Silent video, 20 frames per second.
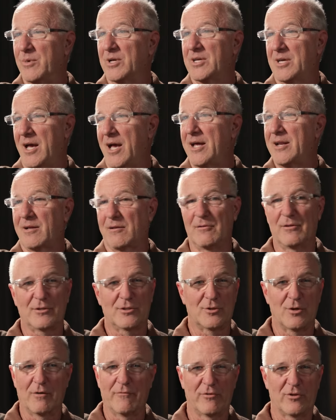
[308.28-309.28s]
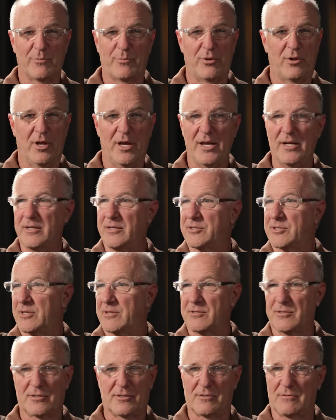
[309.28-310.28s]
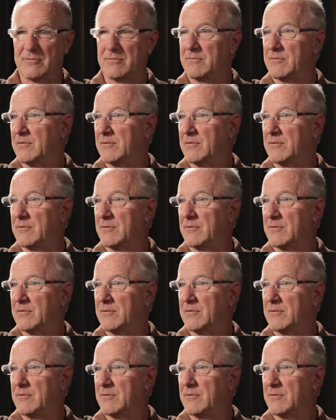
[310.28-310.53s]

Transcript: mechanic looks over the plane. He says...